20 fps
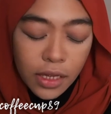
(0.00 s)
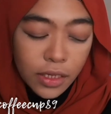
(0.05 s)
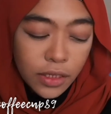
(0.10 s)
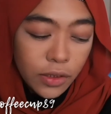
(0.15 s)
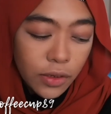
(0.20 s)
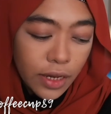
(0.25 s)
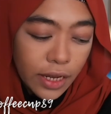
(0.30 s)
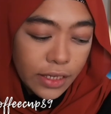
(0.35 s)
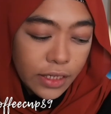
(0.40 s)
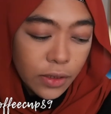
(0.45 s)

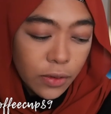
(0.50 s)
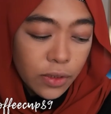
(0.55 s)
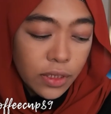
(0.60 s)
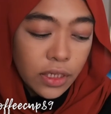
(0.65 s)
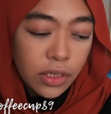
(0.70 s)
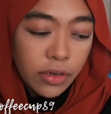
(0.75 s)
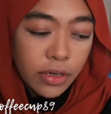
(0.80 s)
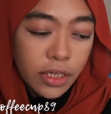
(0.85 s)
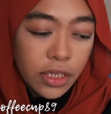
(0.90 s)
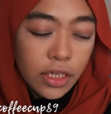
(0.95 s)
So let's go
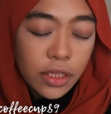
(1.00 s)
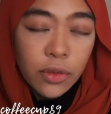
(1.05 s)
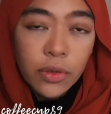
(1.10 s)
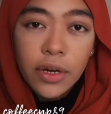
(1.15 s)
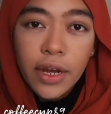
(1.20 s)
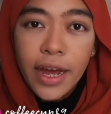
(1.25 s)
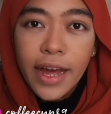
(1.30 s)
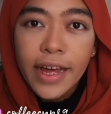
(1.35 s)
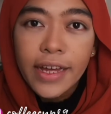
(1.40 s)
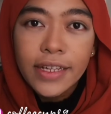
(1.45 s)
straight into
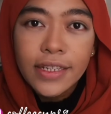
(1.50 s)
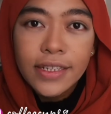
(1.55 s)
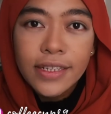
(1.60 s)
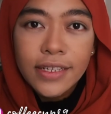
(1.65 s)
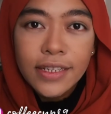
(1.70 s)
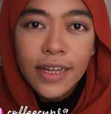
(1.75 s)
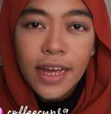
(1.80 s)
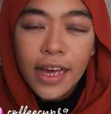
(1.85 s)
the eyes.